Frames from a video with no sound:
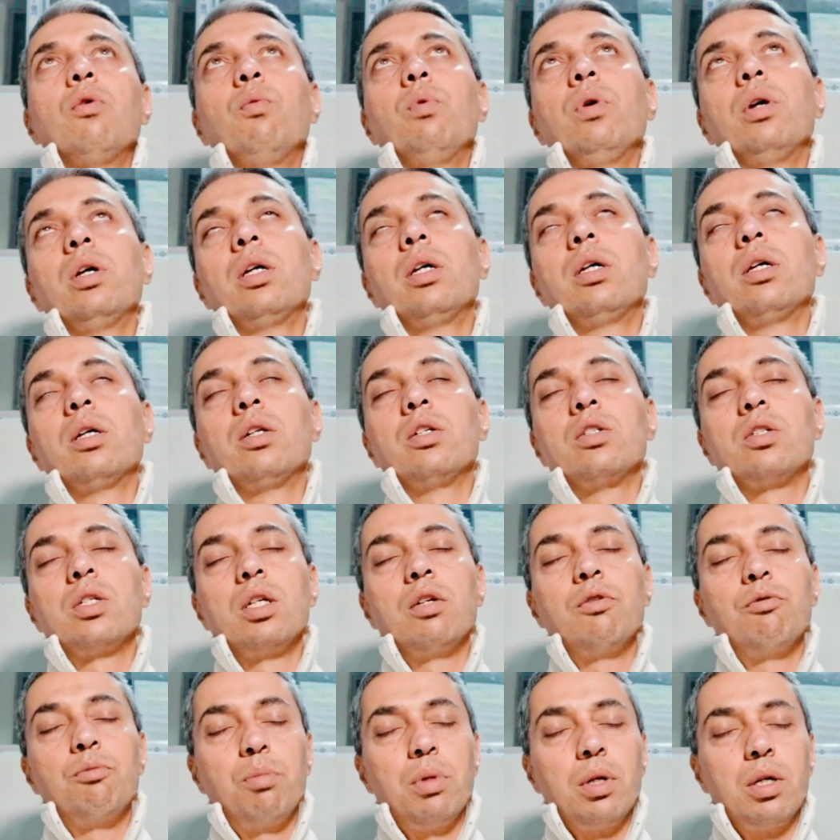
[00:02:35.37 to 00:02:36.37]
we
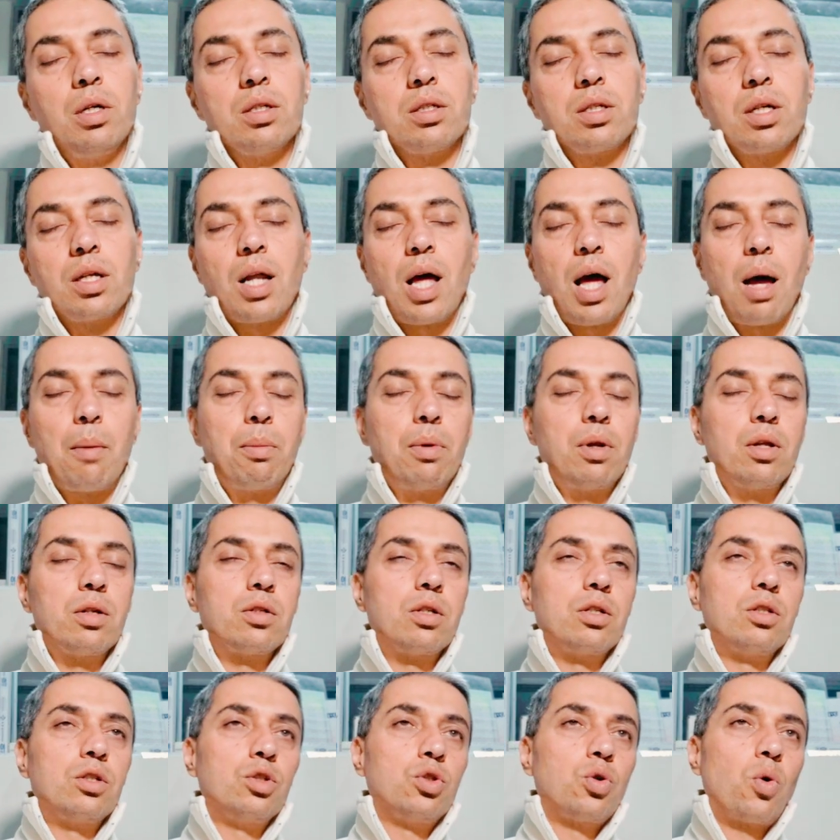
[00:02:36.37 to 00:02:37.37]
receive peace and
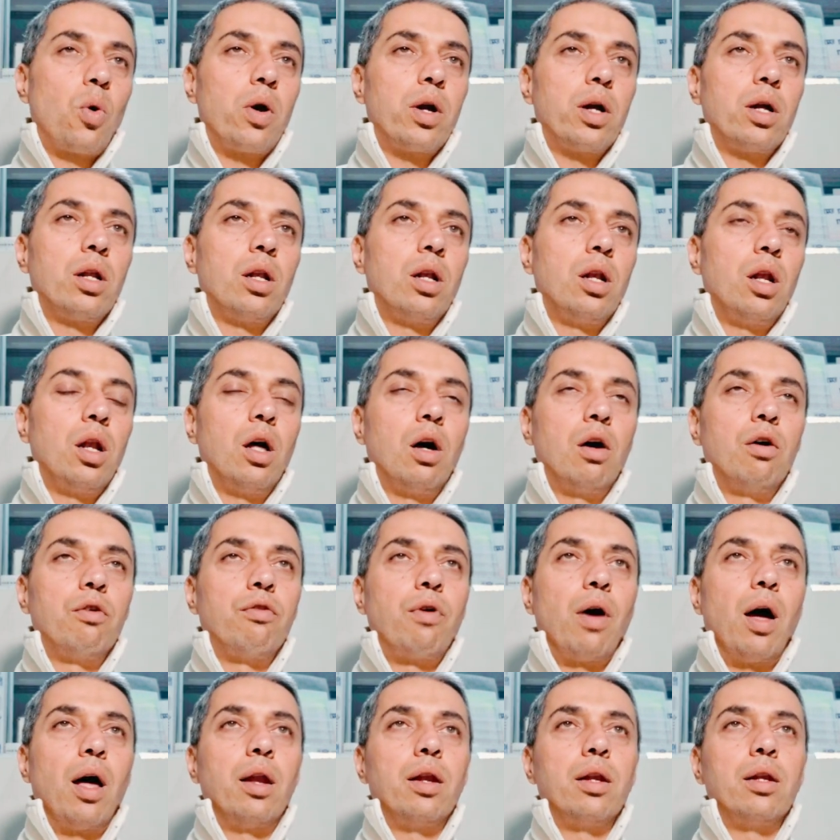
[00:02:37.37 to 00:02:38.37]
happiness and joy and love
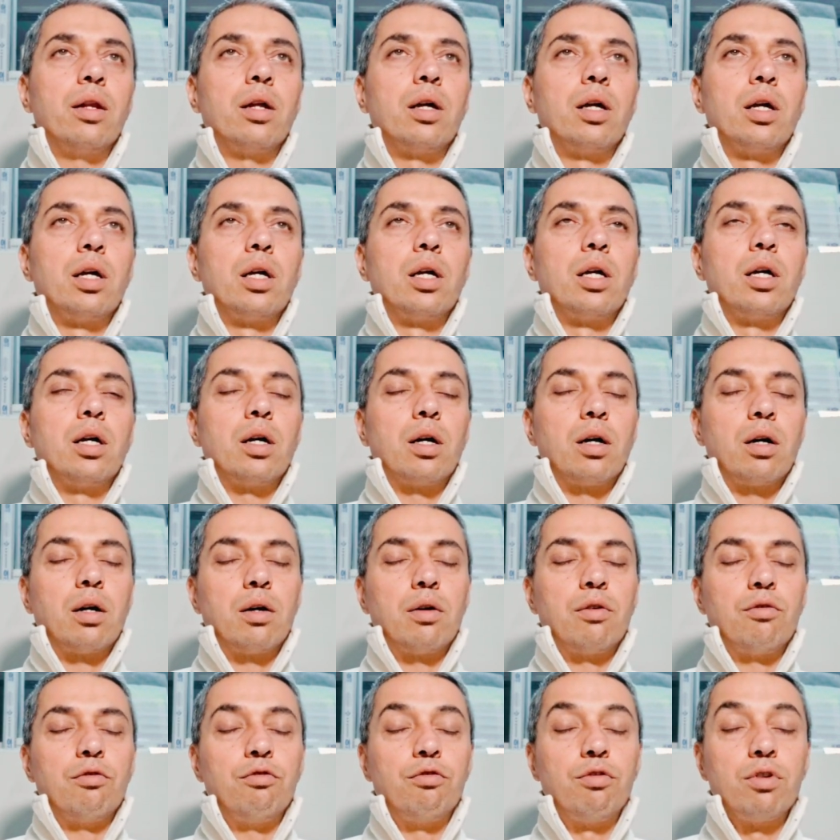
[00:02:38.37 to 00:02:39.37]
and uh,